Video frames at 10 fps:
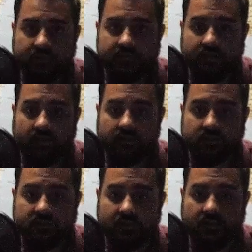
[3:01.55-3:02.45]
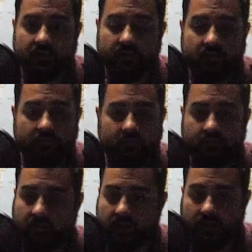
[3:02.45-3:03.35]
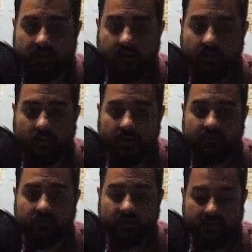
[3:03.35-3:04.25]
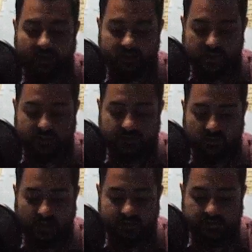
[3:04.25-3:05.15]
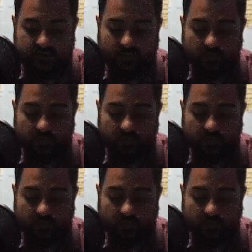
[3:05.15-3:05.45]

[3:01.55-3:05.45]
us, and whenever that that chance arises,